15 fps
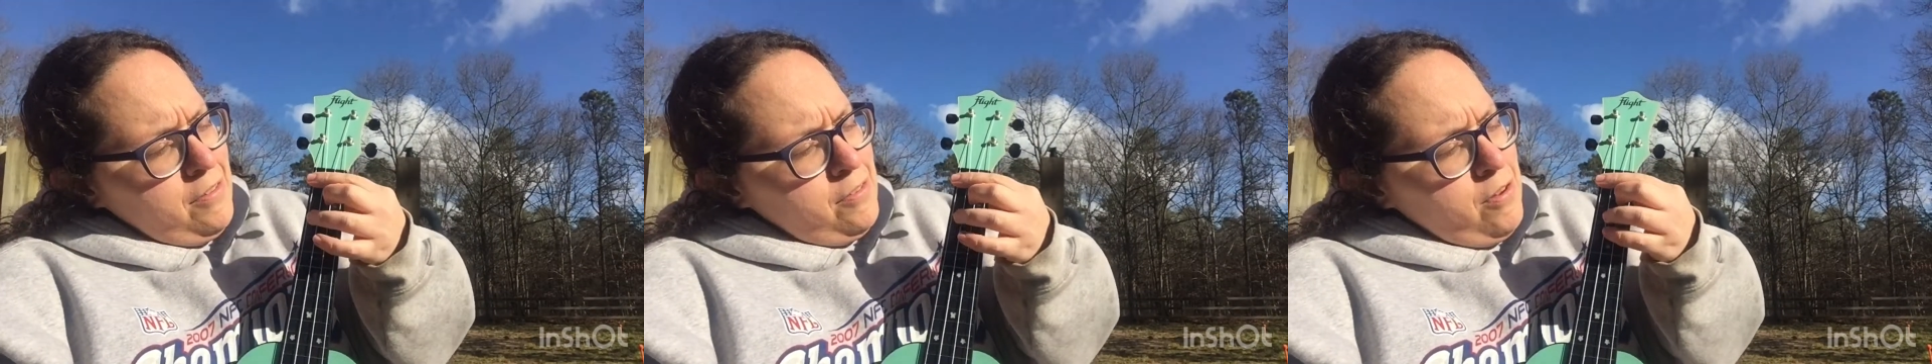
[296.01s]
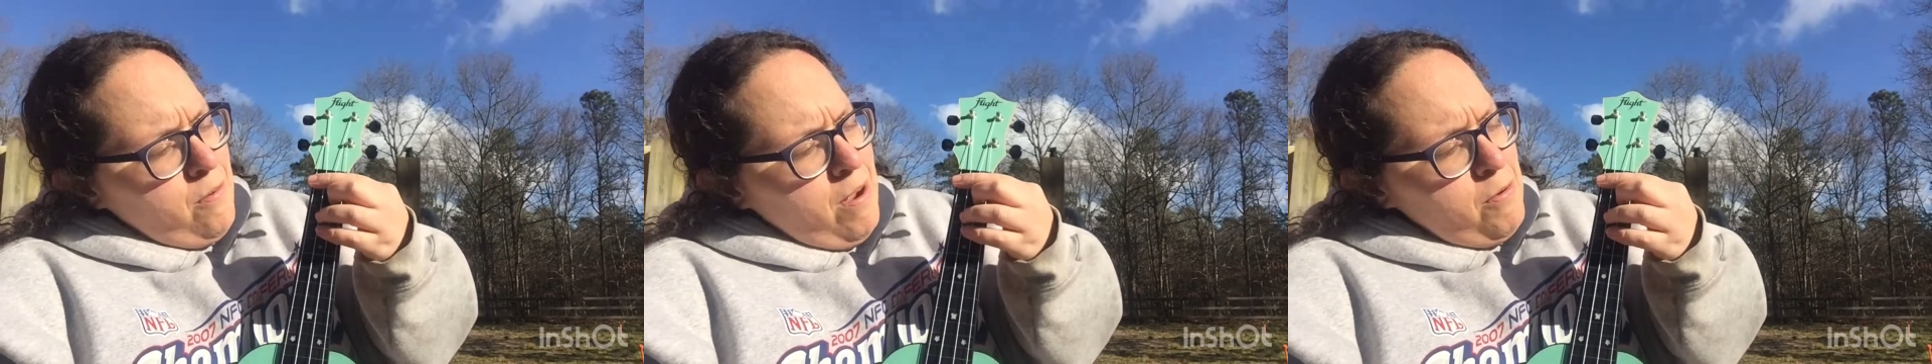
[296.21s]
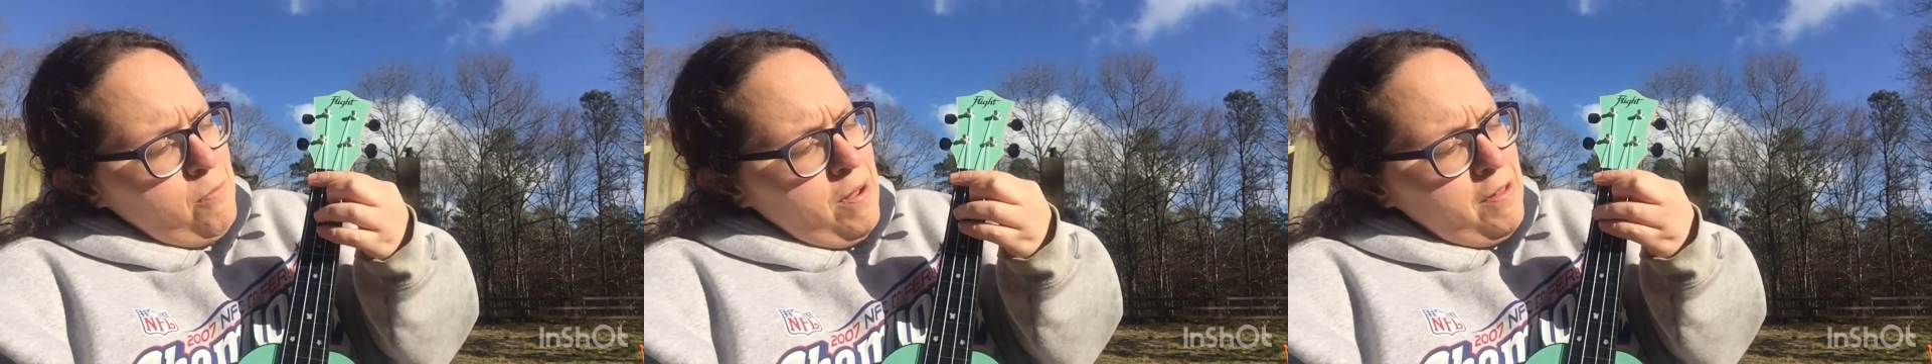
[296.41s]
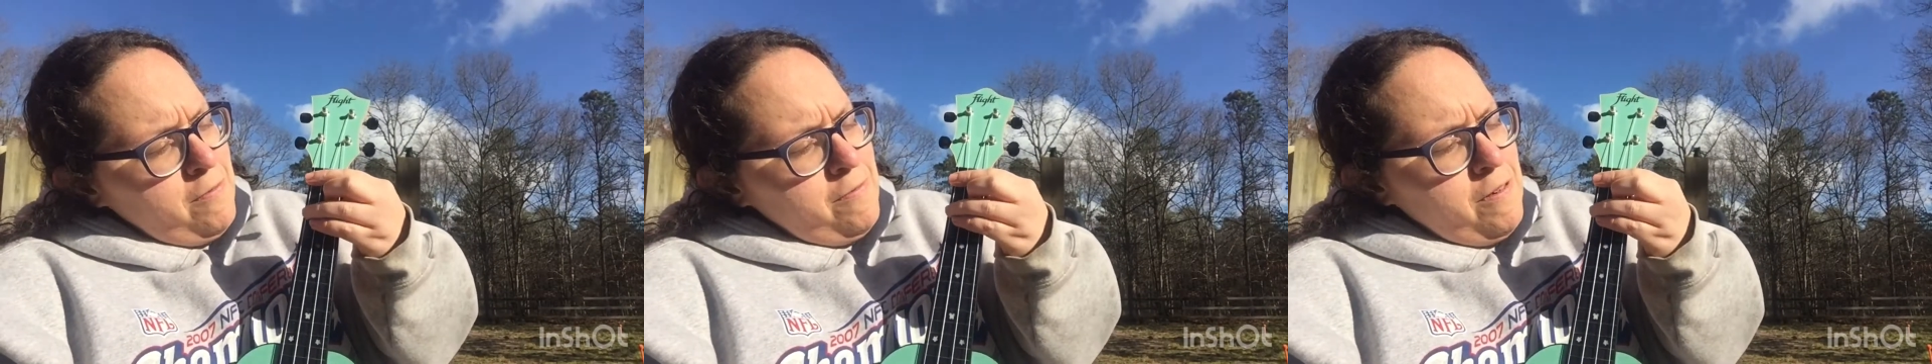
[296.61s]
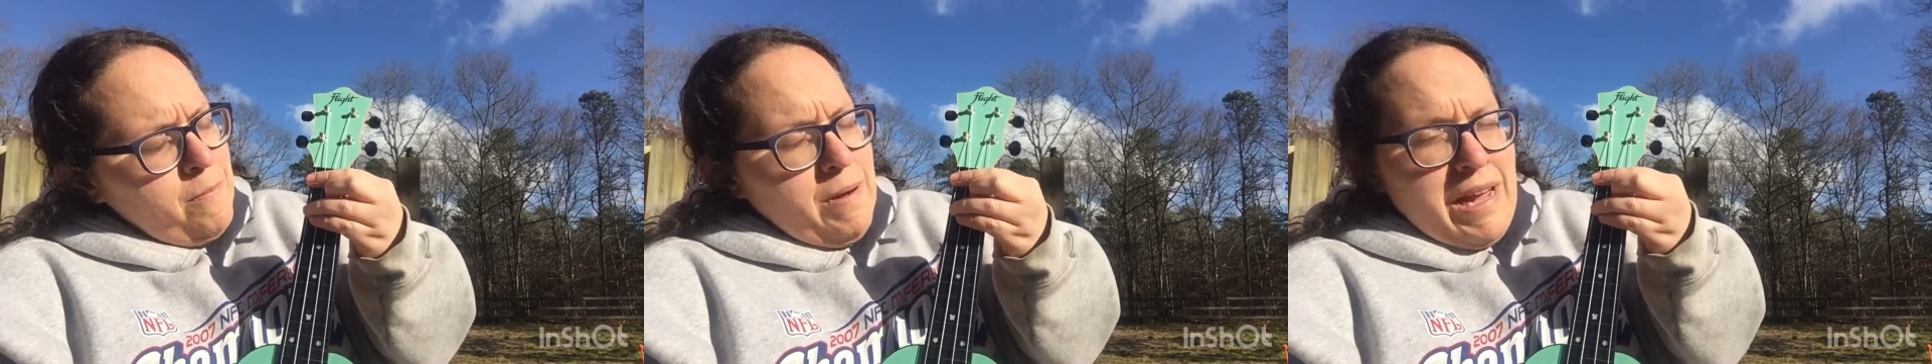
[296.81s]
So I went
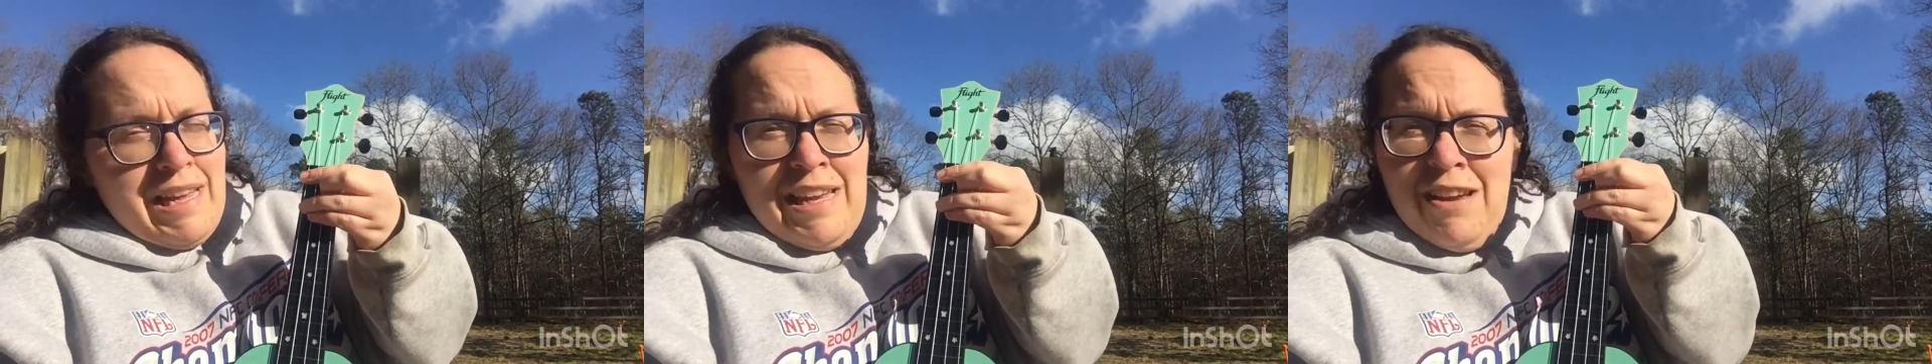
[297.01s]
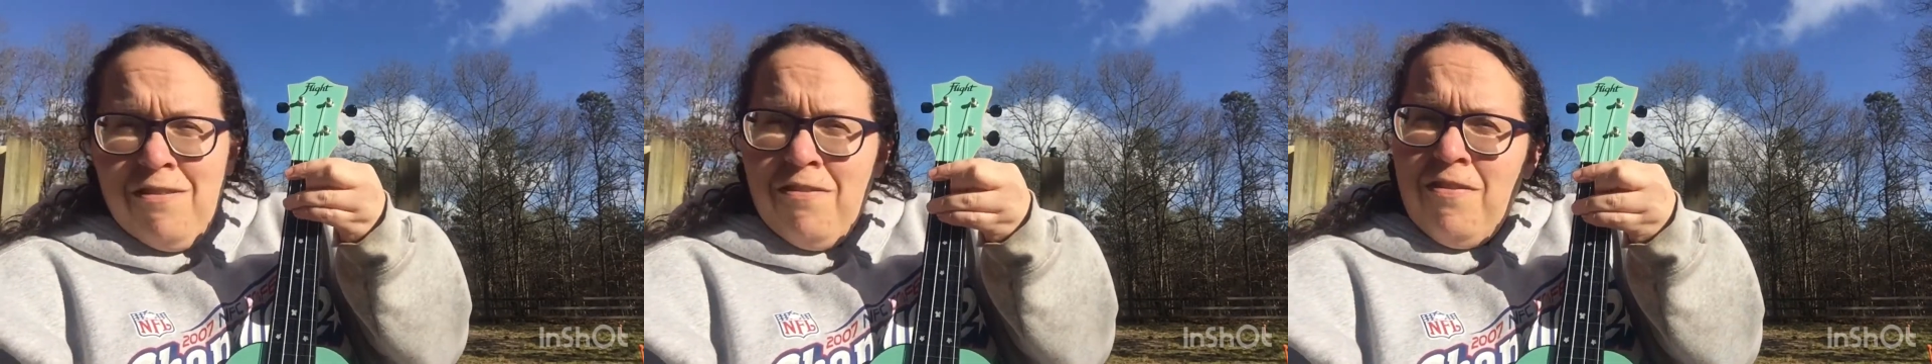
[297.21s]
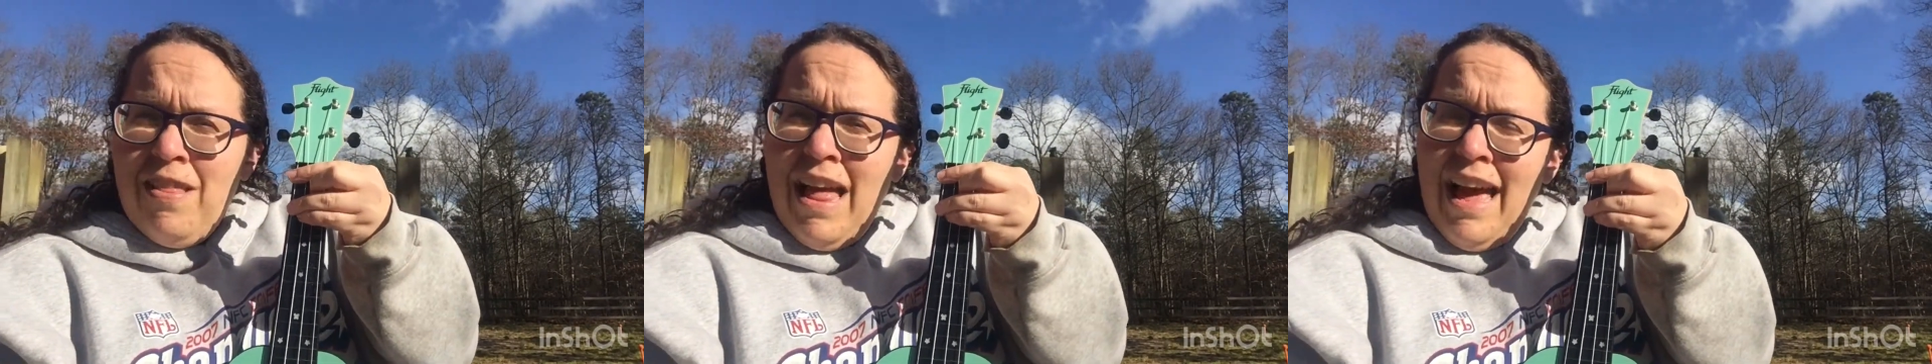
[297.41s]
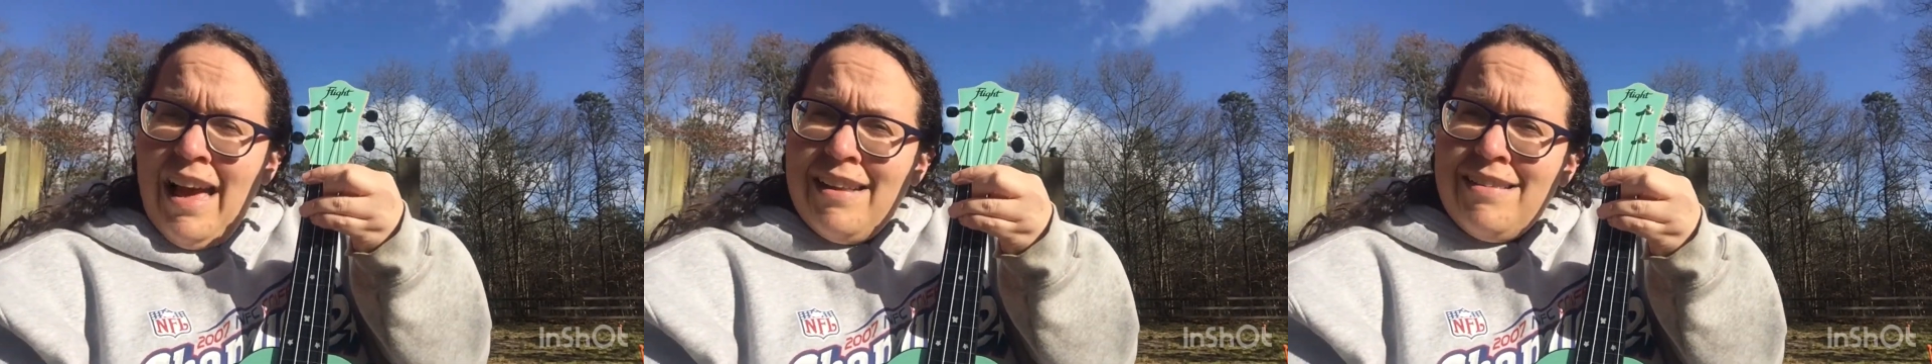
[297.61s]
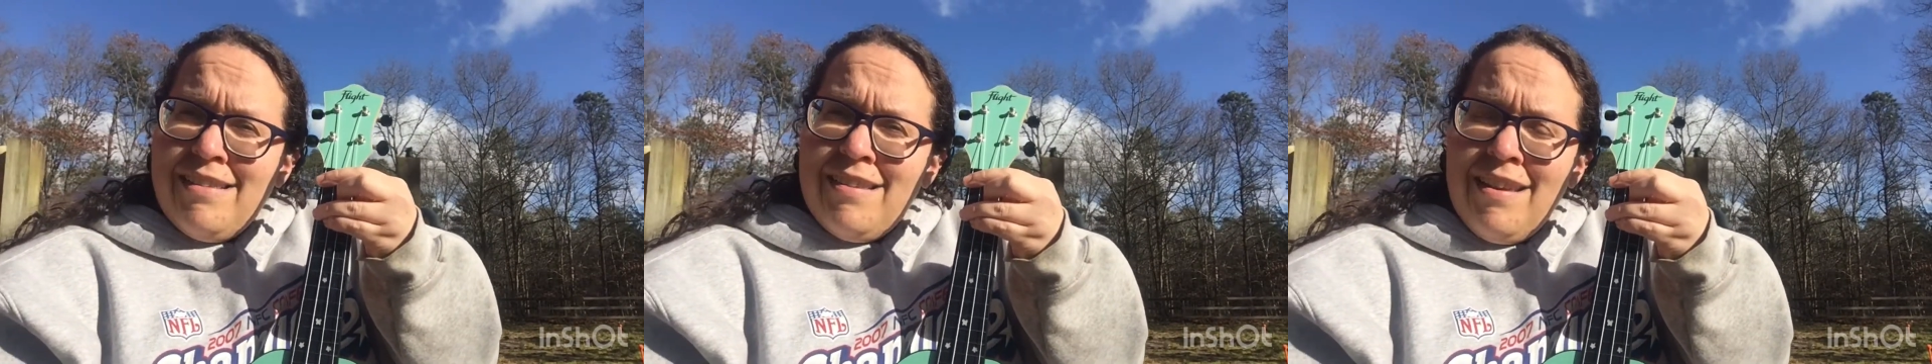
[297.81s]
from an E
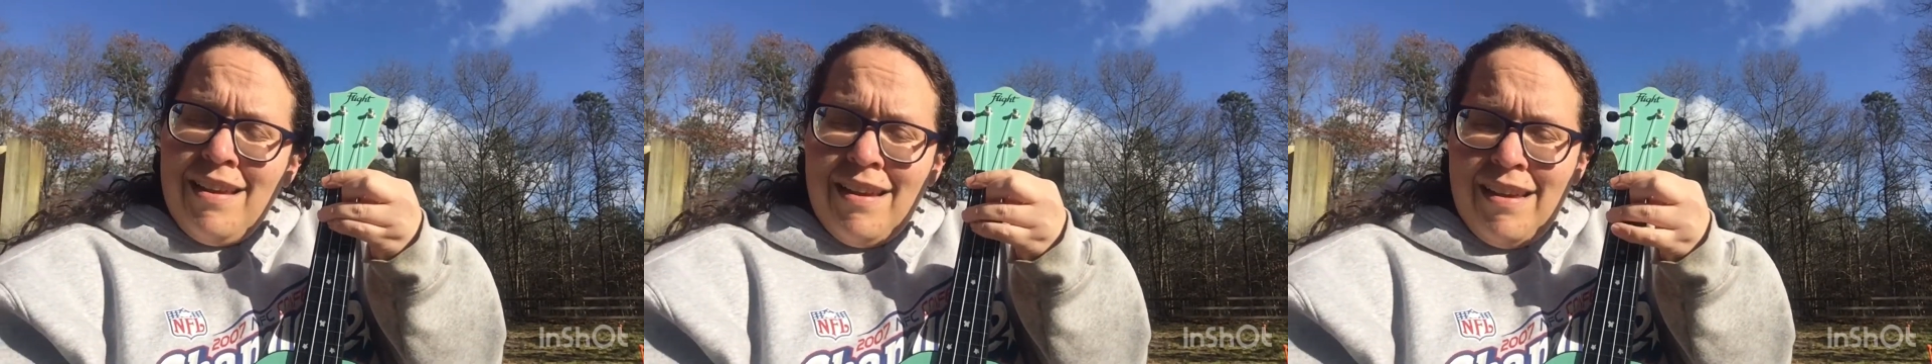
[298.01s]
flat